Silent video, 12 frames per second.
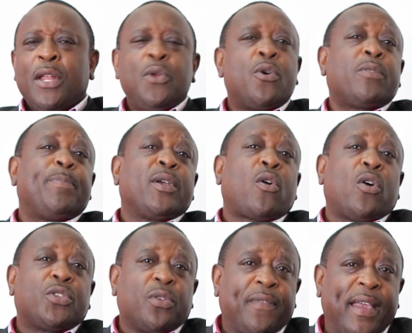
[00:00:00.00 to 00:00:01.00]
not
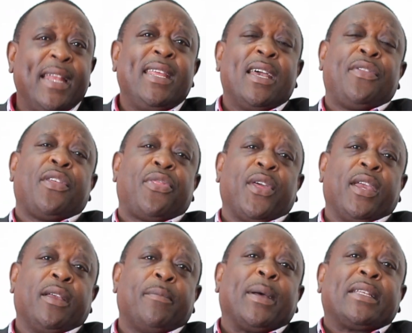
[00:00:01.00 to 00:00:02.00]
because of any other
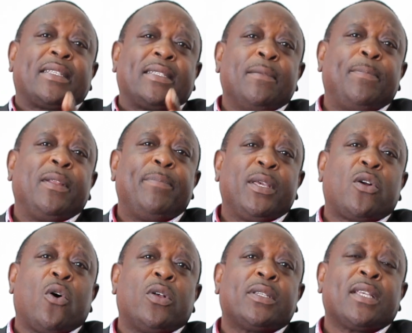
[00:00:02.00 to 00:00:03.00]
thing, but simply
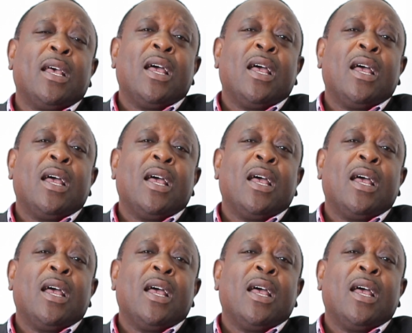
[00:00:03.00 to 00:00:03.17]
because